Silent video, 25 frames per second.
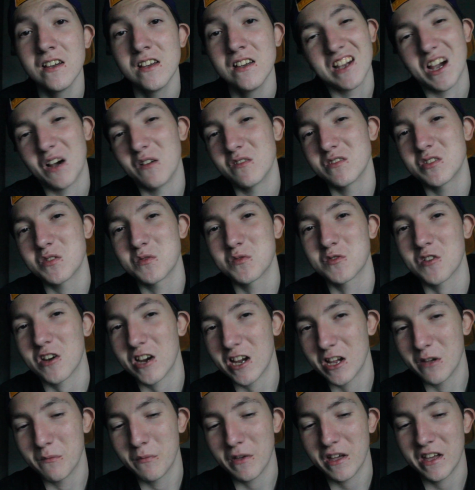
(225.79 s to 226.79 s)
comment,
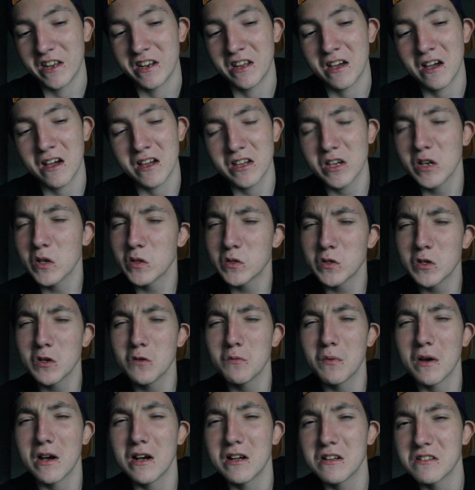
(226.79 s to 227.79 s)
subscribe, and uh,
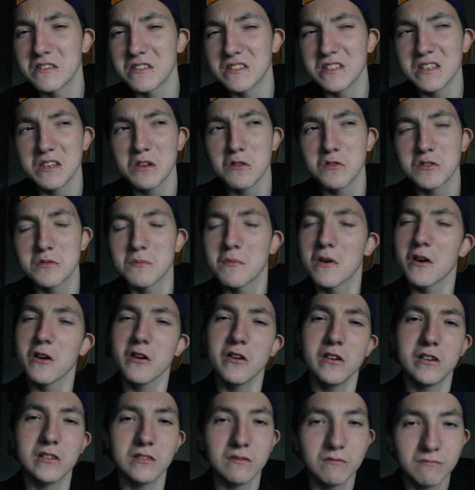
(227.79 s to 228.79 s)
YouTube, I'll see you
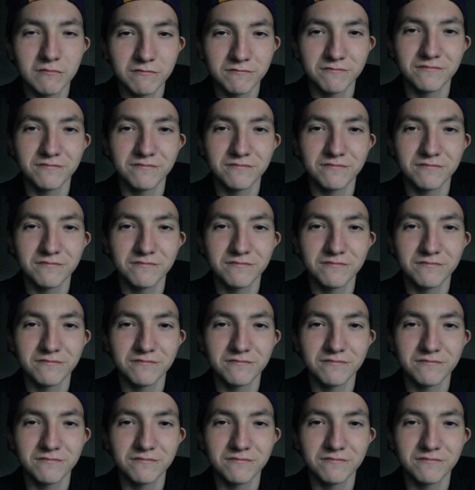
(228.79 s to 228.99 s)
tomorrow.